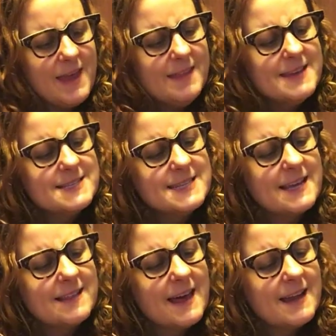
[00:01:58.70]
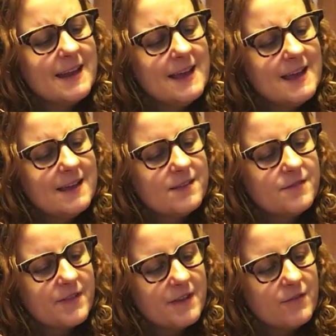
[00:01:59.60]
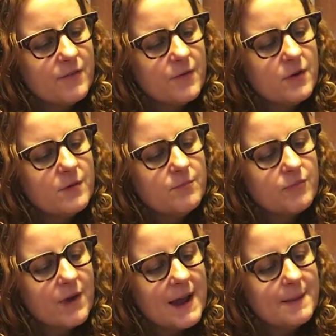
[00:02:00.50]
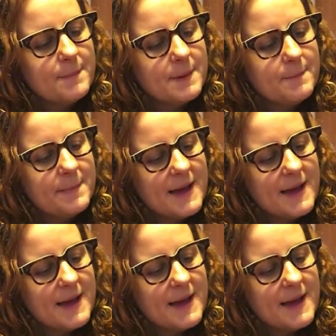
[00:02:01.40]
And they say that it's flavorful, bright, but